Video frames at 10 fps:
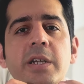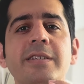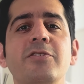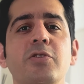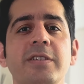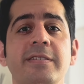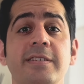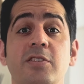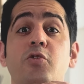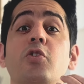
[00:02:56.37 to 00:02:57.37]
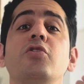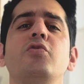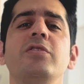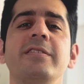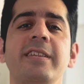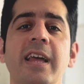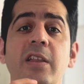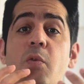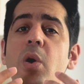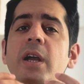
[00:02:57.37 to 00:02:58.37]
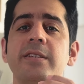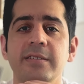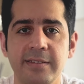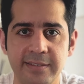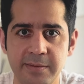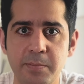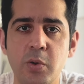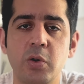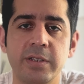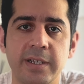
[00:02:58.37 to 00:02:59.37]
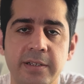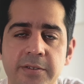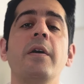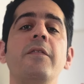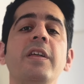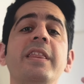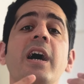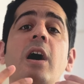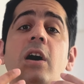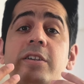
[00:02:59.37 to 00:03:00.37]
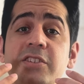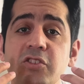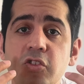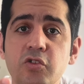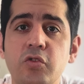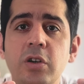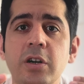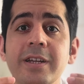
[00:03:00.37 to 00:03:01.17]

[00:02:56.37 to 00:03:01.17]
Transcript: interesting to understand why this is important. When the heart is strong,